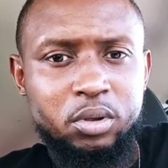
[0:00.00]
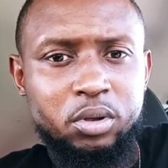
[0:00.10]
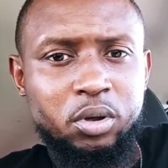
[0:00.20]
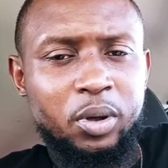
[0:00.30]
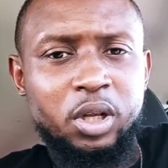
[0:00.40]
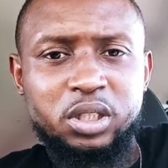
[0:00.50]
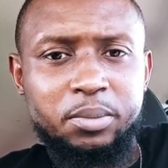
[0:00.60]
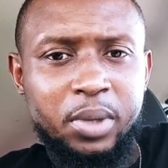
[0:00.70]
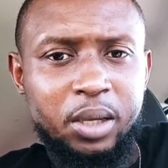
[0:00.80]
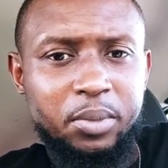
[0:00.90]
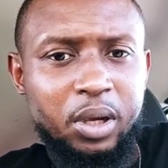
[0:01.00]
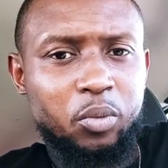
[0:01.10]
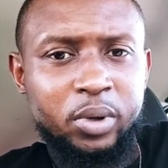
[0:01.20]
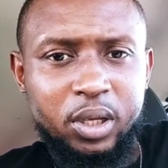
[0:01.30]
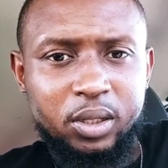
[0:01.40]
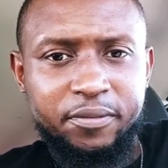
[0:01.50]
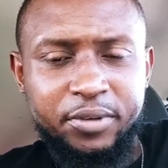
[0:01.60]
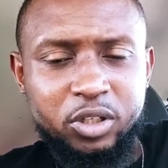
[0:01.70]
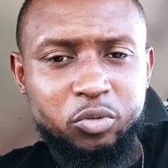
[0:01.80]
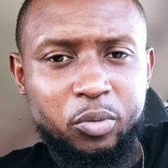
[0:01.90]
You know, it doesn't make me a weak
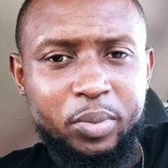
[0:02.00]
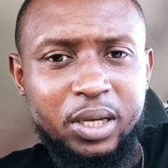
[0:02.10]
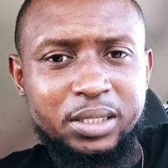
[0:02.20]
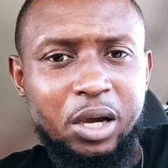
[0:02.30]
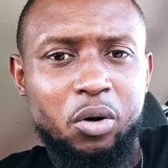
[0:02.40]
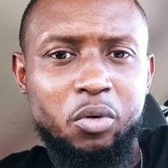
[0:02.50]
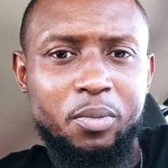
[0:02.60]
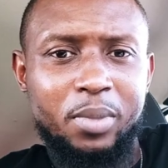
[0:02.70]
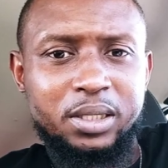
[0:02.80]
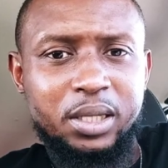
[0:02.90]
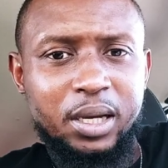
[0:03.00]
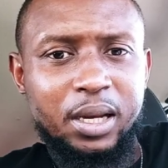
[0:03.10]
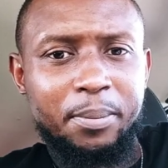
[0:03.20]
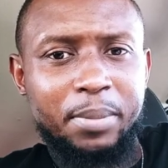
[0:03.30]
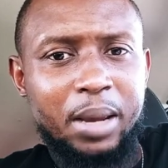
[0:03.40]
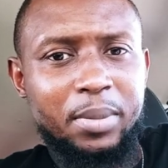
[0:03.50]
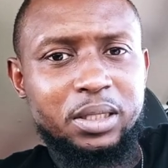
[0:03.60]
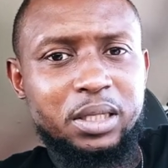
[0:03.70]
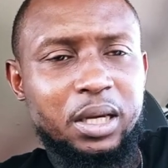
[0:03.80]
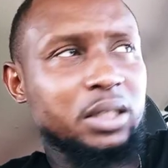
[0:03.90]
individual because I hold my tongue and I bite my
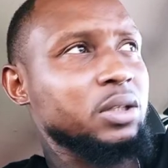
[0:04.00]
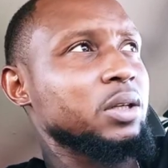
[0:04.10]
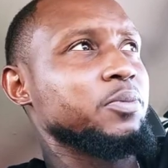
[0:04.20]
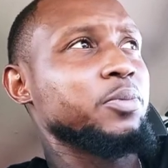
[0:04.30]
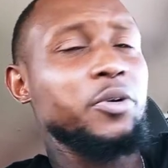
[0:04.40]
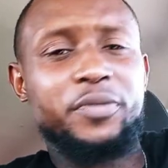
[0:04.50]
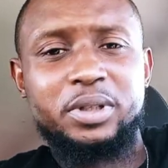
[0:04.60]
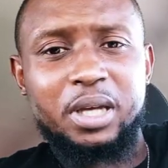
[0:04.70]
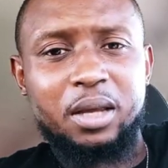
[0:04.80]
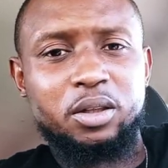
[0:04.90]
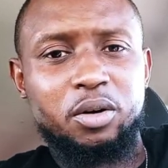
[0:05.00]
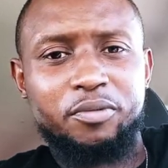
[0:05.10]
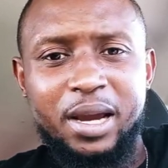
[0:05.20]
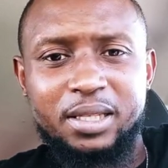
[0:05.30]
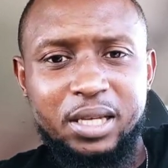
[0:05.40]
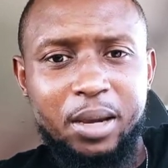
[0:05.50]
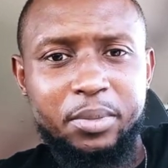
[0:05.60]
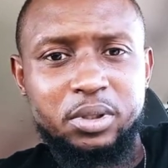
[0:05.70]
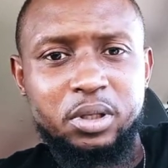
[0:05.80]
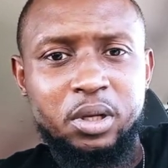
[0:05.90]
tongue until the perfect time, till the right time
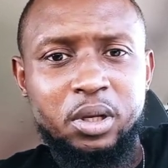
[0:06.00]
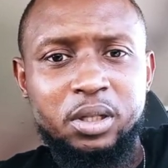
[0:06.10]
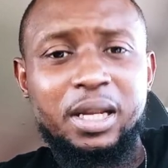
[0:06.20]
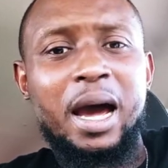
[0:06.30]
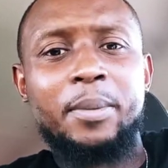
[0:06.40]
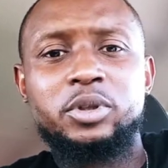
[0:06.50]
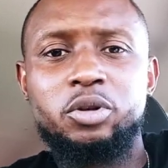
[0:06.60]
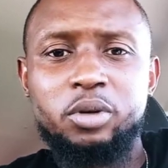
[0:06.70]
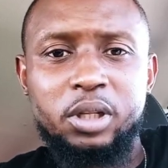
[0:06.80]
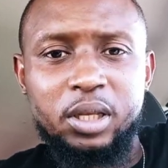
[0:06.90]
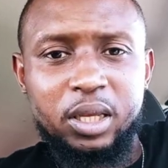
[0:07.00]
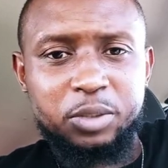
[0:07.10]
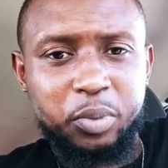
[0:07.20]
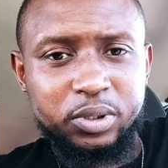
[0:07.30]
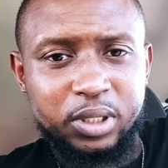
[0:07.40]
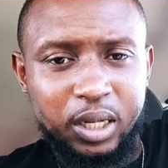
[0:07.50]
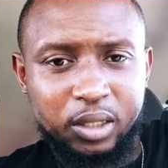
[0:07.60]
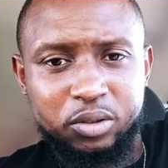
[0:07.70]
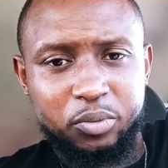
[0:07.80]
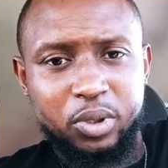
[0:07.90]
is, till the opportunity is presented
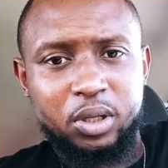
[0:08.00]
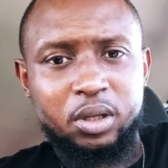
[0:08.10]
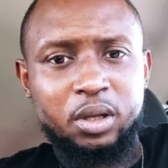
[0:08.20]
to me.